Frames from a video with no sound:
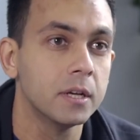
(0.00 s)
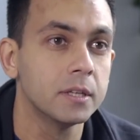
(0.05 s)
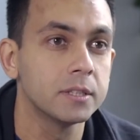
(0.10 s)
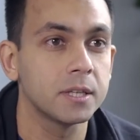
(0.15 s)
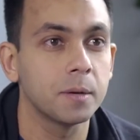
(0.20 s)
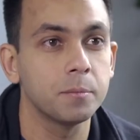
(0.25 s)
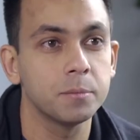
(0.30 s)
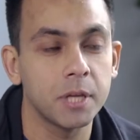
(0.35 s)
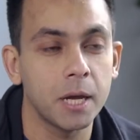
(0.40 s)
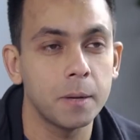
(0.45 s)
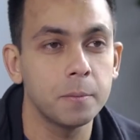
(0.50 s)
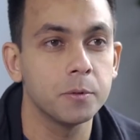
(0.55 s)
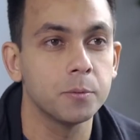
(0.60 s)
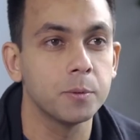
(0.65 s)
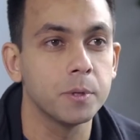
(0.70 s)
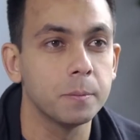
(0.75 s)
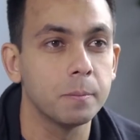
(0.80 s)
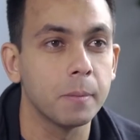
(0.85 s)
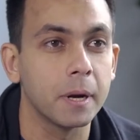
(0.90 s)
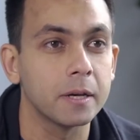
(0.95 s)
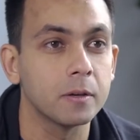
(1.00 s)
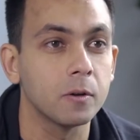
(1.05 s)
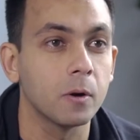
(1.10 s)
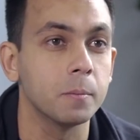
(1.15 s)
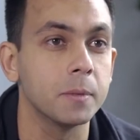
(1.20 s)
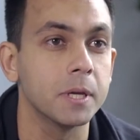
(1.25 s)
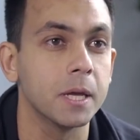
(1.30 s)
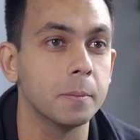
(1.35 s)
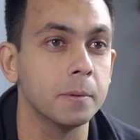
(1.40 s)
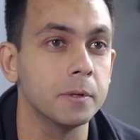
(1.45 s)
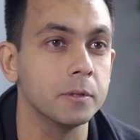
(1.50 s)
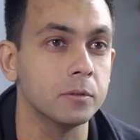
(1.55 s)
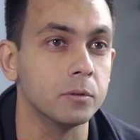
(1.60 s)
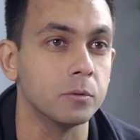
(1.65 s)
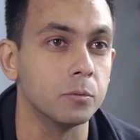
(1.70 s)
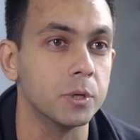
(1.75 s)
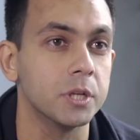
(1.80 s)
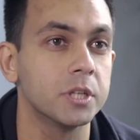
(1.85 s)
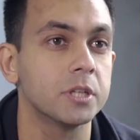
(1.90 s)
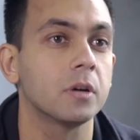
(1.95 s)
sometimes we might not be able
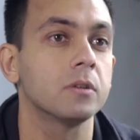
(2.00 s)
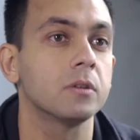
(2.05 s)
to reach